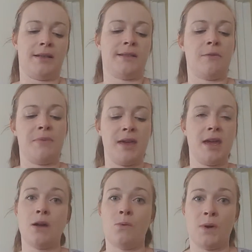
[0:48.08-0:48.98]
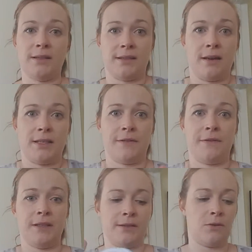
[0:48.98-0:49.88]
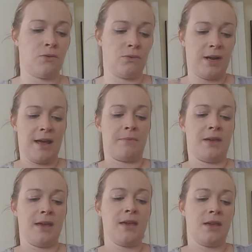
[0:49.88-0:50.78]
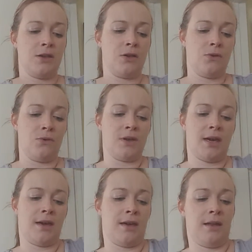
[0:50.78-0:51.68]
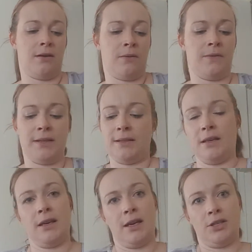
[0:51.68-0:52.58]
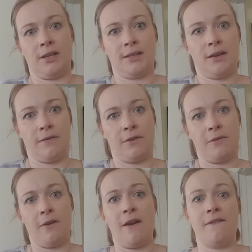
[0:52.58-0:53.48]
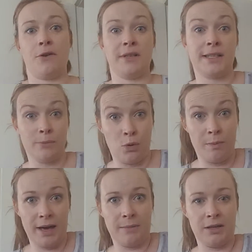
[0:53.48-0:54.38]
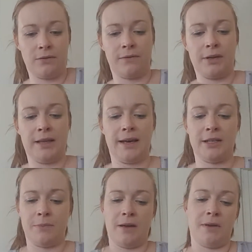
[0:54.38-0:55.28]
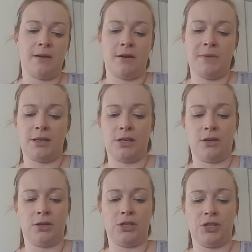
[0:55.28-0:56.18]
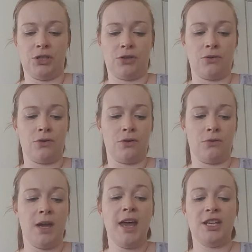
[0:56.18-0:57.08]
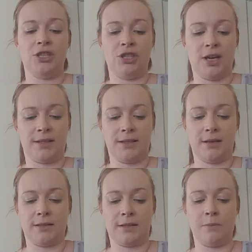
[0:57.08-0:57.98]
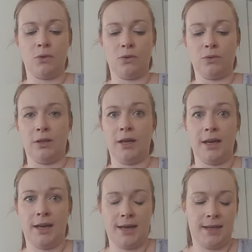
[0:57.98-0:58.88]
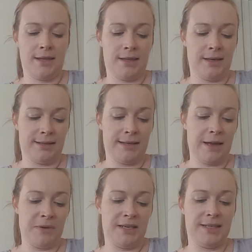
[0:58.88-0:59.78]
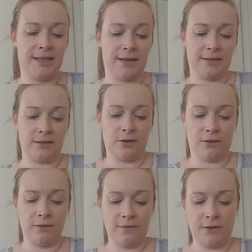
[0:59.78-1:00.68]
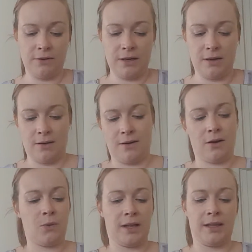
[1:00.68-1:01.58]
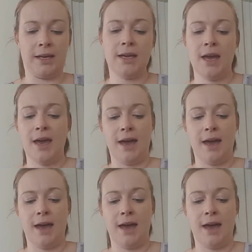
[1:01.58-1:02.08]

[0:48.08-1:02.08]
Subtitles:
So being a one size fits all nappy, you can obviously adjust it from a very small baby to a very large baby. I'm actually going to just show you just how small this nappy does go very quickly.